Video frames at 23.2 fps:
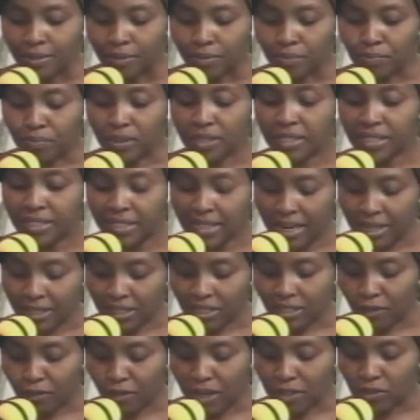Be their
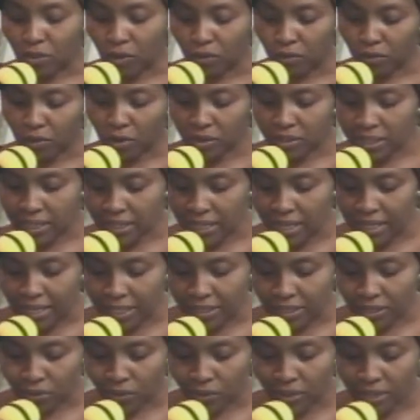shepherd of God's care
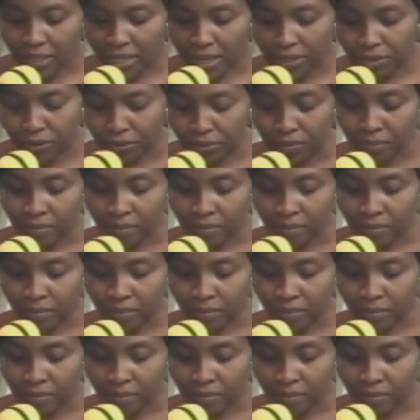that is under you.